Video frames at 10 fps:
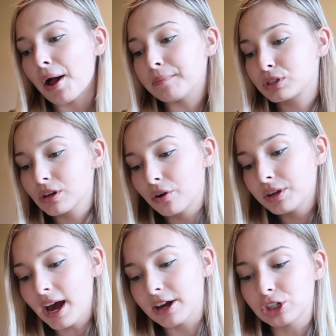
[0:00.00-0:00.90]
So
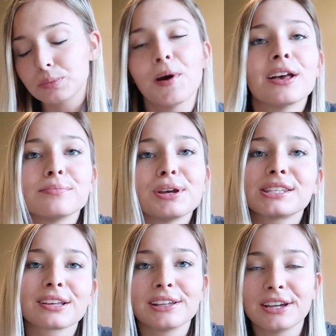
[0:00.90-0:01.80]
yeah, just
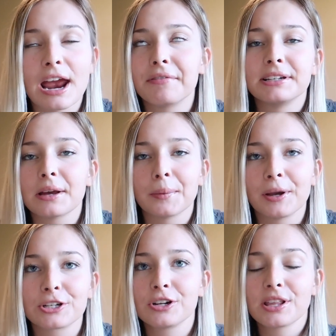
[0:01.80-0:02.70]
basically every type of
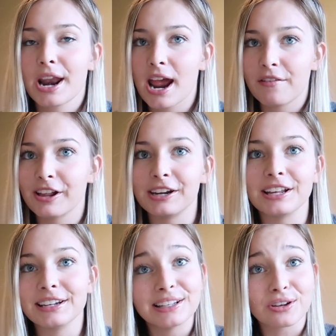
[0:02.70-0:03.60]
picture that I have
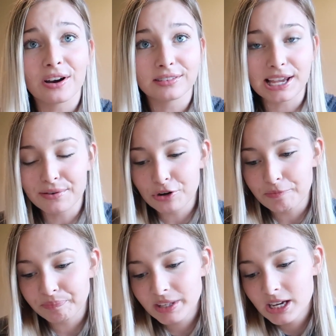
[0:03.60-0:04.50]
edited, it's on
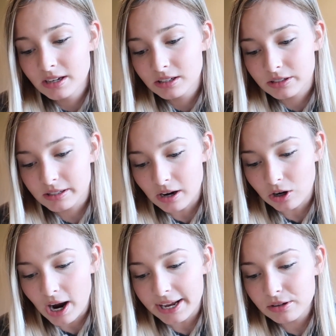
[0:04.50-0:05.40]
Lightroom. So
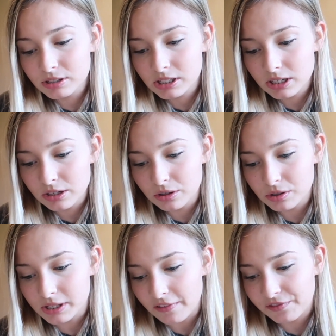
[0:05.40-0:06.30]
I used to
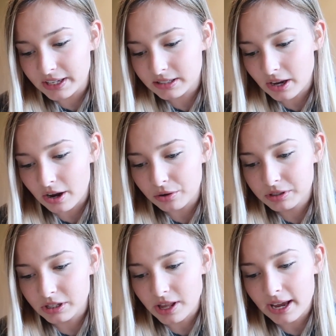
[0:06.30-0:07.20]
use Visco,
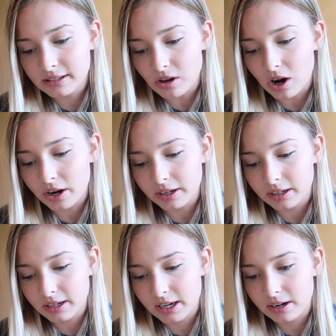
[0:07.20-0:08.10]
so that is on
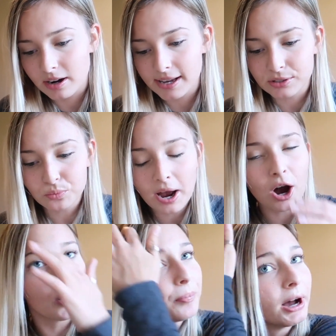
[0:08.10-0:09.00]
here as
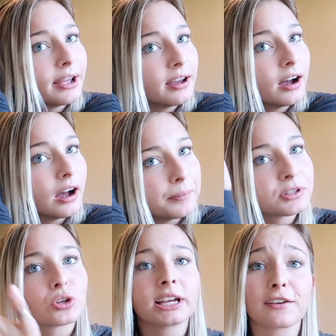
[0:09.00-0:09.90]
well, but
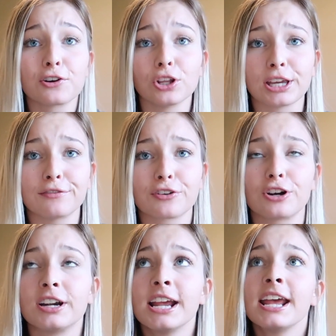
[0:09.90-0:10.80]
so like if you're looking
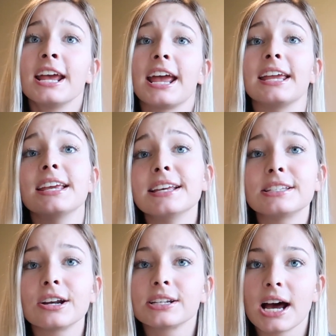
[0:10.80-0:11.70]
for a
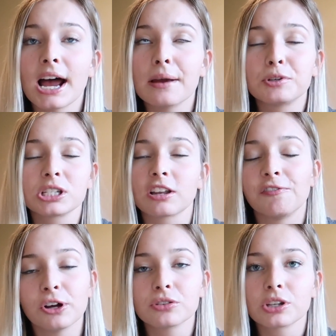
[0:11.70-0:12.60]
easier type, just a
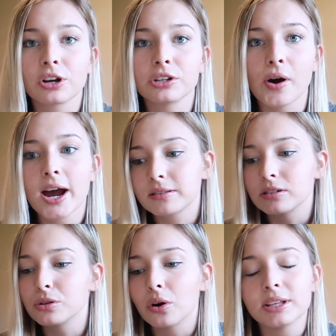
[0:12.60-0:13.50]
filter, don't have to
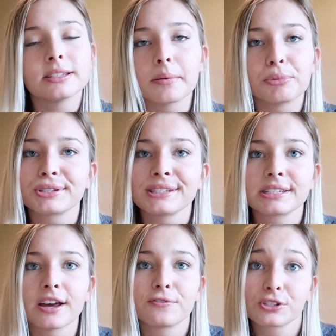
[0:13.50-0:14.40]
do all these numbers and
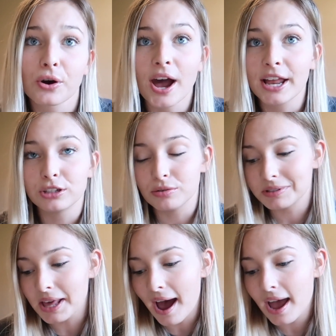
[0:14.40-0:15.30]
stuff, just go ahead and use
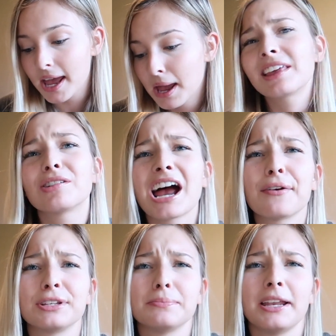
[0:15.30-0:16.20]
that. They don't
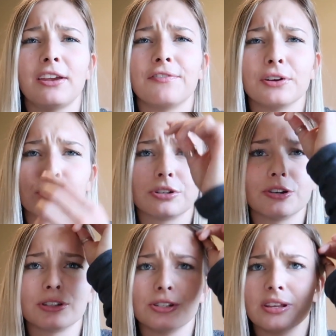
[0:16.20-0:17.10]
have as many
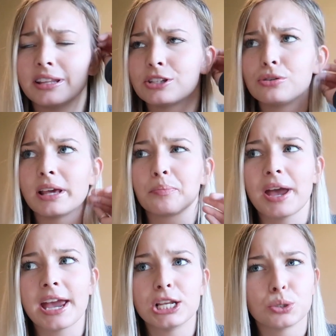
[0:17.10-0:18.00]
filters unless you like
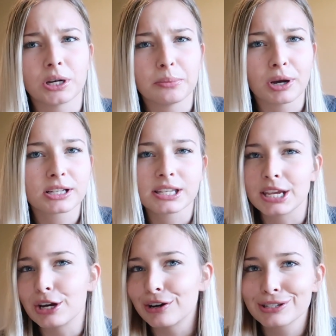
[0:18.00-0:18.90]
pay 20 bucks a
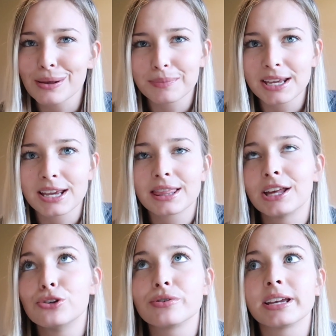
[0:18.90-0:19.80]
year or something,
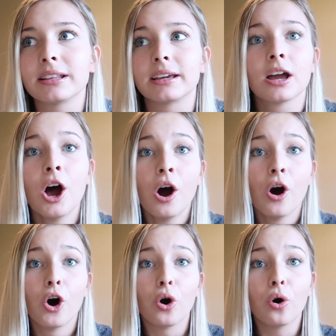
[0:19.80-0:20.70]
then you can get like
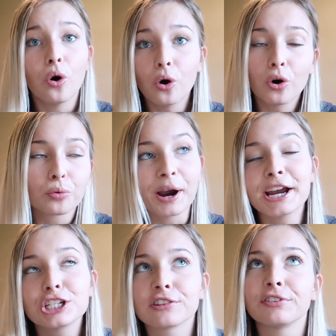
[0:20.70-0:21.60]
a whole
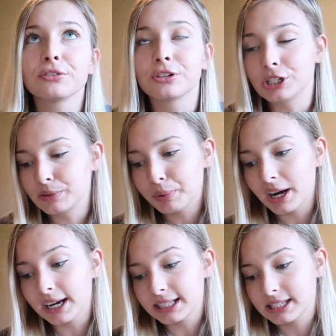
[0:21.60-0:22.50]
range of filters,
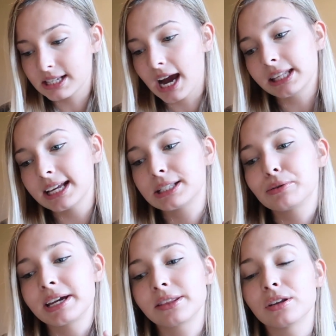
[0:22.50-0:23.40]
but I like
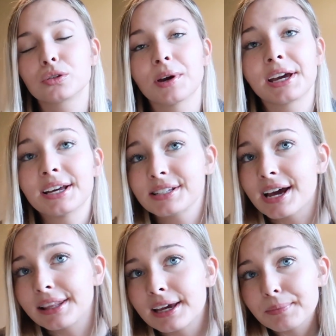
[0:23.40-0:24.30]
doing it this way because
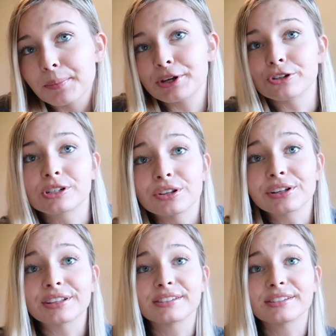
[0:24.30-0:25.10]
I like my pictures to look the